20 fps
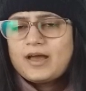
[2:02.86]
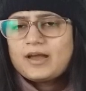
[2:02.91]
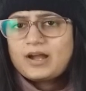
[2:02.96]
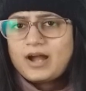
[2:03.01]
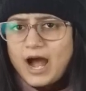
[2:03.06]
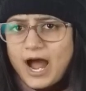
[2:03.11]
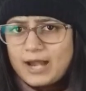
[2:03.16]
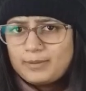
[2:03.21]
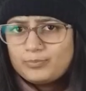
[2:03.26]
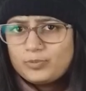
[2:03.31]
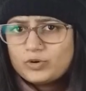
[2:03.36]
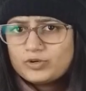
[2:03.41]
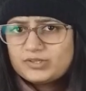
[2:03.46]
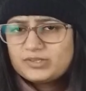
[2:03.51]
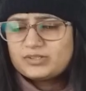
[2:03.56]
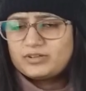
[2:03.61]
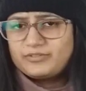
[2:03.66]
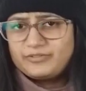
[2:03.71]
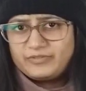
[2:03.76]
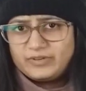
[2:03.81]
cardboard
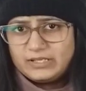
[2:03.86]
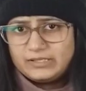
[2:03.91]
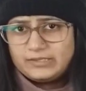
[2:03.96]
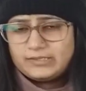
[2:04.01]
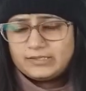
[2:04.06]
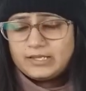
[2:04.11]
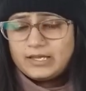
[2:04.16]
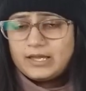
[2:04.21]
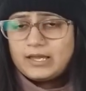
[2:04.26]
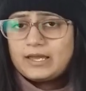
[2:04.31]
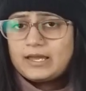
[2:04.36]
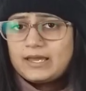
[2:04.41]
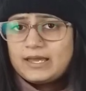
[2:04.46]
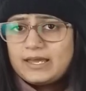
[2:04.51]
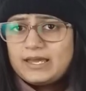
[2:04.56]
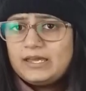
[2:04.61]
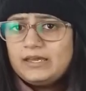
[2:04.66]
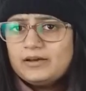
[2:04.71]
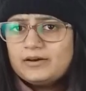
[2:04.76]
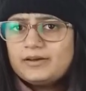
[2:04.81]
surface.
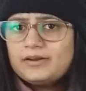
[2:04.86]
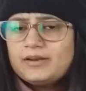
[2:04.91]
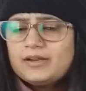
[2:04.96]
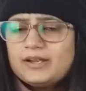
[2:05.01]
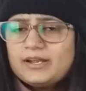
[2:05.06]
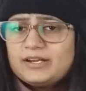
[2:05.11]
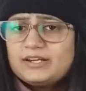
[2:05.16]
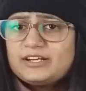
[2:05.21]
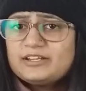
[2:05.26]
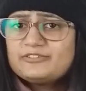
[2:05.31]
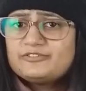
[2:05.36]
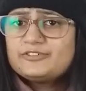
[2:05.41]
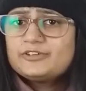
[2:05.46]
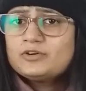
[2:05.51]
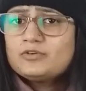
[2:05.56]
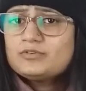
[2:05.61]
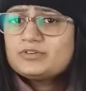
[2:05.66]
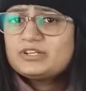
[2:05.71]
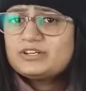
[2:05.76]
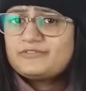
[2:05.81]
Here,
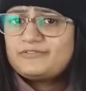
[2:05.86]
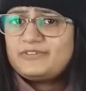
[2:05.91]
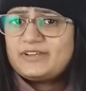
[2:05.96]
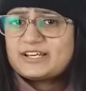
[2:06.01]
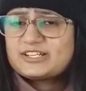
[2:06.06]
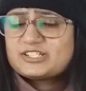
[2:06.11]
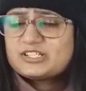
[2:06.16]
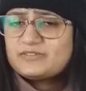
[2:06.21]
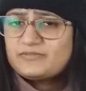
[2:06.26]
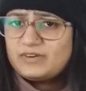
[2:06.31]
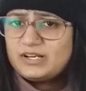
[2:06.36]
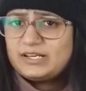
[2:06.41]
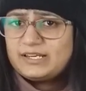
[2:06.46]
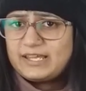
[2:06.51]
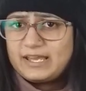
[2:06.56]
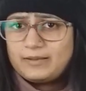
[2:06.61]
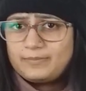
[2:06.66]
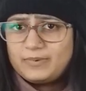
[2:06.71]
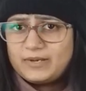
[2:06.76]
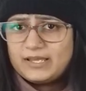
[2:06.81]
diffuse reflection will
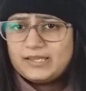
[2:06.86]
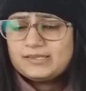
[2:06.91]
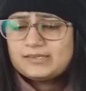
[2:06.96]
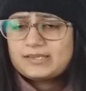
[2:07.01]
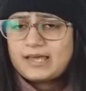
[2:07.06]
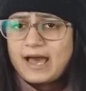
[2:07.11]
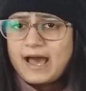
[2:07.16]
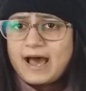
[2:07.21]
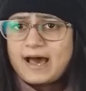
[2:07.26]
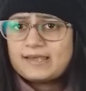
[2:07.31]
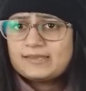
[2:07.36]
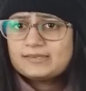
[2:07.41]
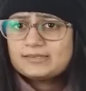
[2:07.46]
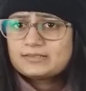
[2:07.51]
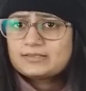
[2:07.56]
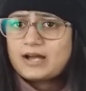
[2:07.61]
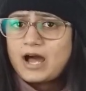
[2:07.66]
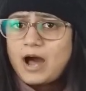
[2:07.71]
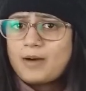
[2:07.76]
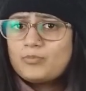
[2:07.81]
take place
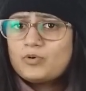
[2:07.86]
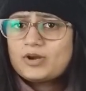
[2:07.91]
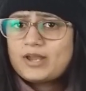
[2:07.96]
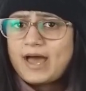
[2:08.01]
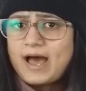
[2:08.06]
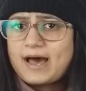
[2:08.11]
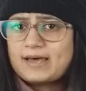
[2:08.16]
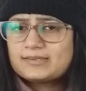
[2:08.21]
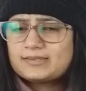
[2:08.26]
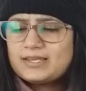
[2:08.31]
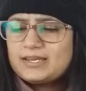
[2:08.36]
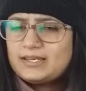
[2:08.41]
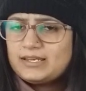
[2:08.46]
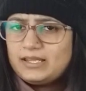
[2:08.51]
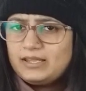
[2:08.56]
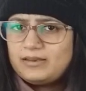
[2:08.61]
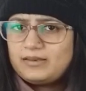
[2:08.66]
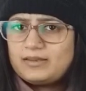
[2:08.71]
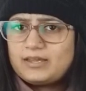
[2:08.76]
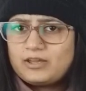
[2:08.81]
as cardboard has an
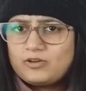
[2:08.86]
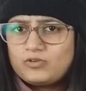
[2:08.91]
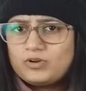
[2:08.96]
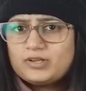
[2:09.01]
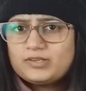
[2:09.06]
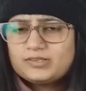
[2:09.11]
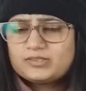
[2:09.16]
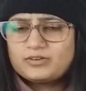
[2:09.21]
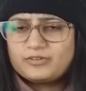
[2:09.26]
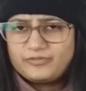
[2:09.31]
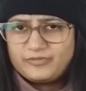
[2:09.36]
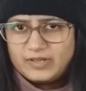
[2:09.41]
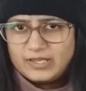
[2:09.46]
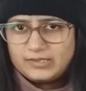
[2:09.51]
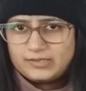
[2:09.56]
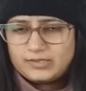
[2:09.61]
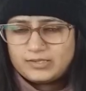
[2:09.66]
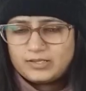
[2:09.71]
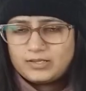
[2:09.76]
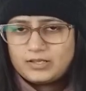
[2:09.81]
irregular
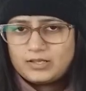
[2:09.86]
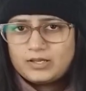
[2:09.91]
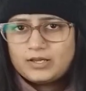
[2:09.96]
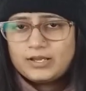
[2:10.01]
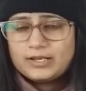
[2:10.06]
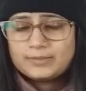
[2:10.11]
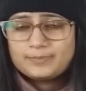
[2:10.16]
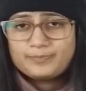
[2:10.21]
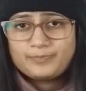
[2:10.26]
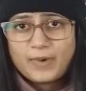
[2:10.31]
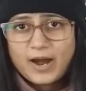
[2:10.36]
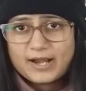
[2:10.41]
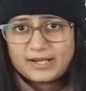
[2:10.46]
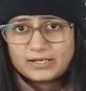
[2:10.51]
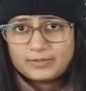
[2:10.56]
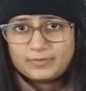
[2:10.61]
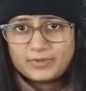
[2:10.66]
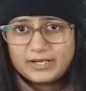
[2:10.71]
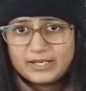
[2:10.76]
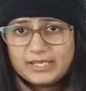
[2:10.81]
surface.
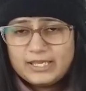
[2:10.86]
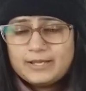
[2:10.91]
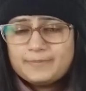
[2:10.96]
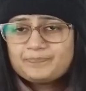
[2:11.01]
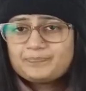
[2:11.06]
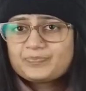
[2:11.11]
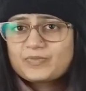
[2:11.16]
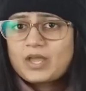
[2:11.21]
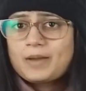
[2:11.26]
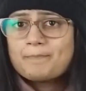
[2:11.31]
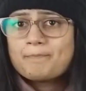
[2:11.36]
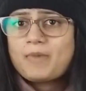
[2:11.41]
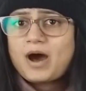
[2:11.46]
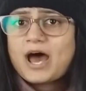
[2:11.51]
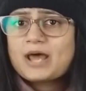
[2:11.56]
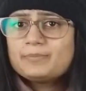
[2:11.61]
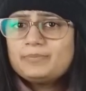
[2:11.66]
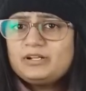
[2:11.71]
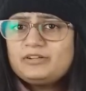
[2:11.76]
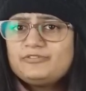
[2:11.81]
Part number D,
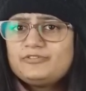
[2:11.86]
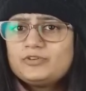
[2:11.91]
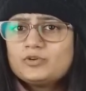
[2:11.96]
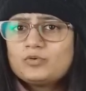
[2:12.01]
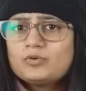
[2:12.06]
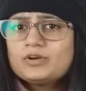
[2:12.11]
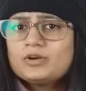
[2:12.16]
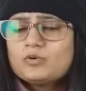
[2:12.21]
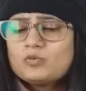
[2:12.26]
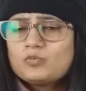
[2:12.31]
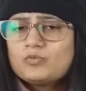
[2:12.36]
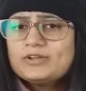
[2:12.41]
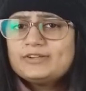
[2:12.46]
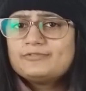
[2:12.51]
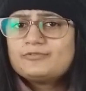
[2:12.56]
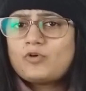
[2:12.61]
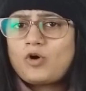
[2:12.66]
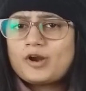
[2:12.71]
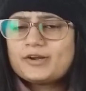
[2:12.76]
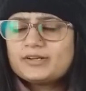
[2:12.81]
marble floor
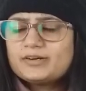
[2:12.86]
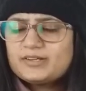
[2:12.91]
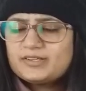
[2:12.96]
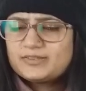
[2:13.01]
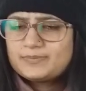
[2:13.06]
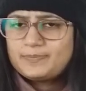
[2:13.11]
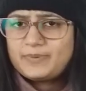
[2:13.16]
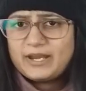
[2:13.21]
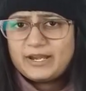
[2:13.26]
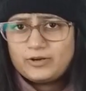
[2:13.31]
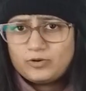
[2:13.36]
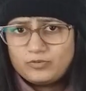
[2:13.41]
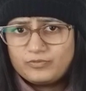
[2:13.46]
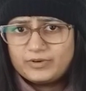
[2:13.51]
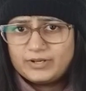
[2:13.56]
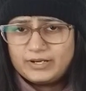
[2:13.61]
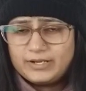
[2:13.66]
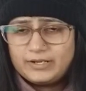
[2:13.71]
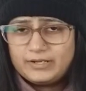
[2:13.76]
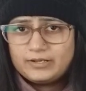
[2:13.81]
with water spread
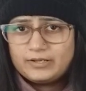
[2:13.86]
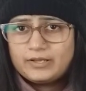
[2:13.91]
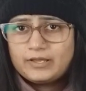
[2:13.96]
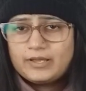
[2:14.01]
over it.